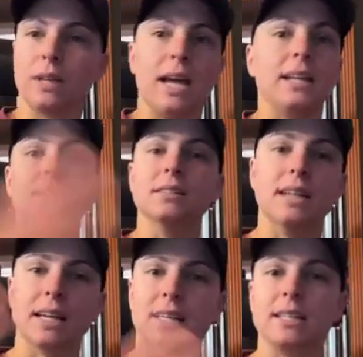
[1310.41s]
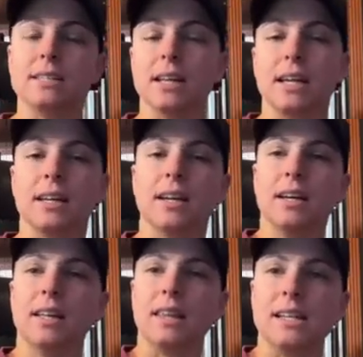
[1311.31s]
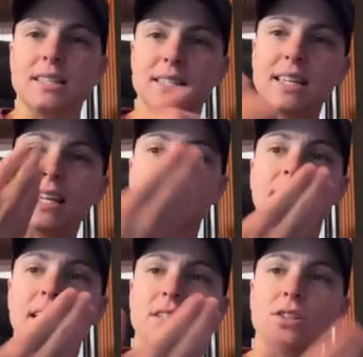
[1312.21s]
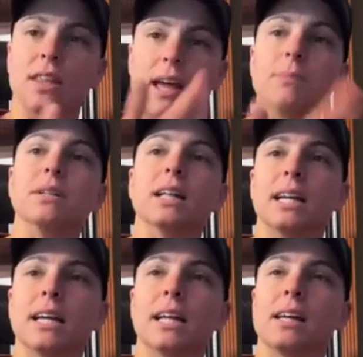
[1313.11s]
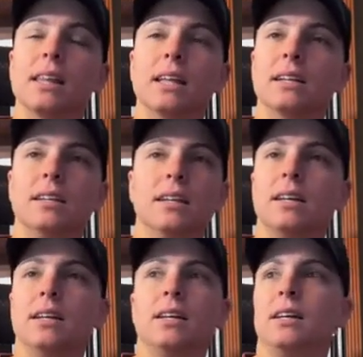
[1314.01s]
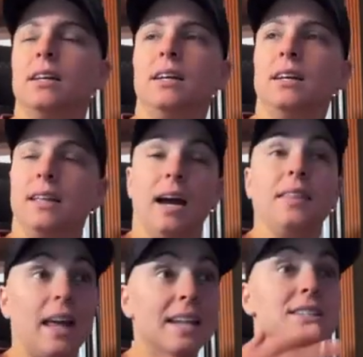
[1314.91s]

Katie Ledecky's, like they see it. And so they emulate it. And then,